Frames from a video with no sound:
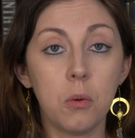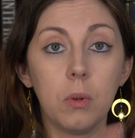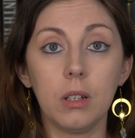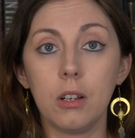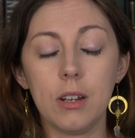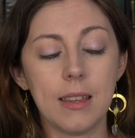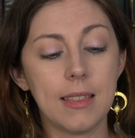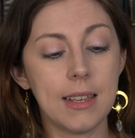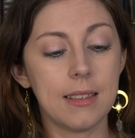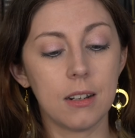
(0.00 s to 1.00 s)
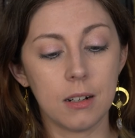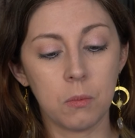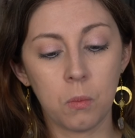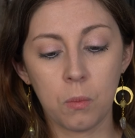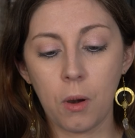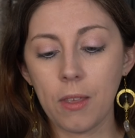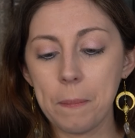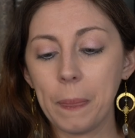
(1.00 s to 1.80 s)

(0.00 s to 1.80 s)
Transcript: will agree that these are worth it.